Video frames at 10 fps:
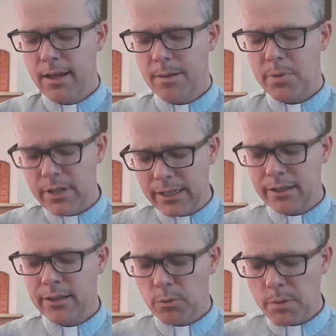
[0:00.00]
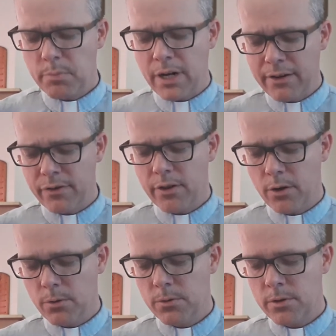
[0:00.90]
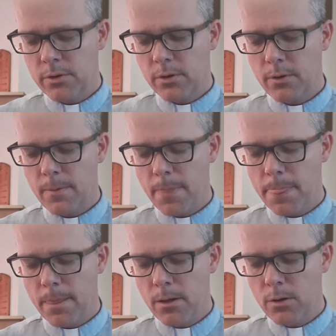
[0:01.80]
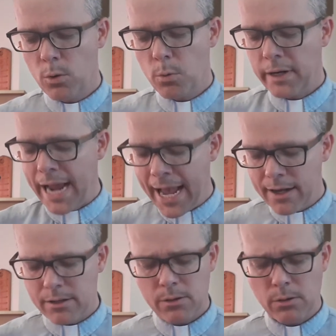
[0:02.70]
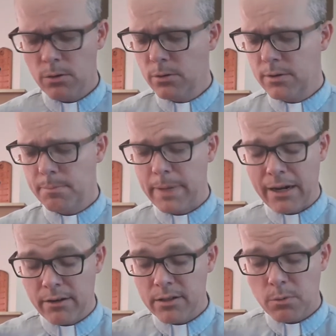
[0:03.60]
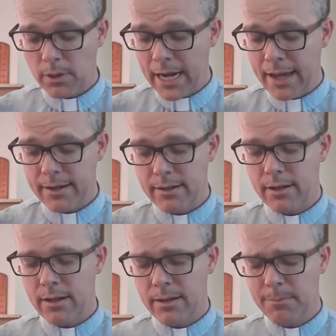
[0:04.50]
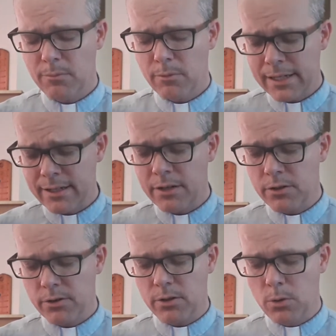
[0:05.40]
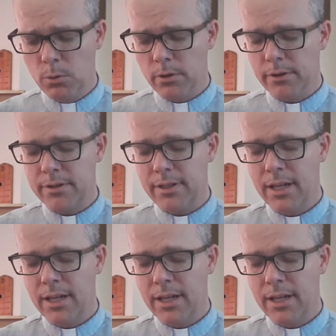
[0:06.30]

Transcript: in particular, we pray for those who were at or whose parents were at um, residential schools